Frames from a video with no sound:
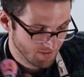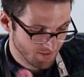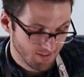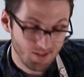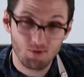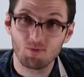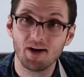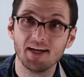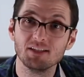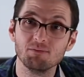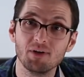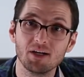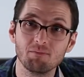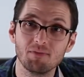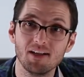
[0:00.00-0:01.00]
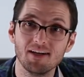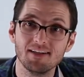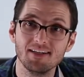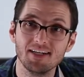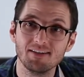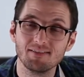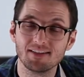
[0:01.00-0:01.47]
A little raspberry blood
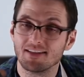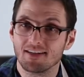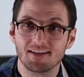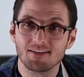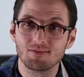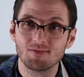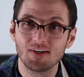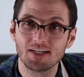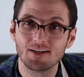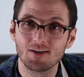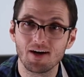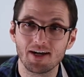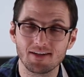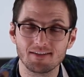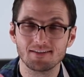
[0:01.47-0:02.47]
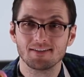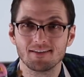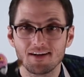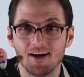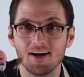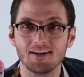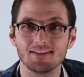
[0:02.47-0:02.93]
and everything. Fucking great.
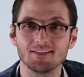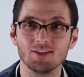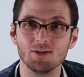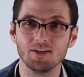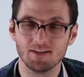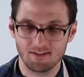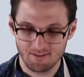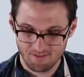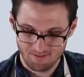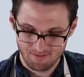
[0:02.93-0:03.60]
All right, let's do it.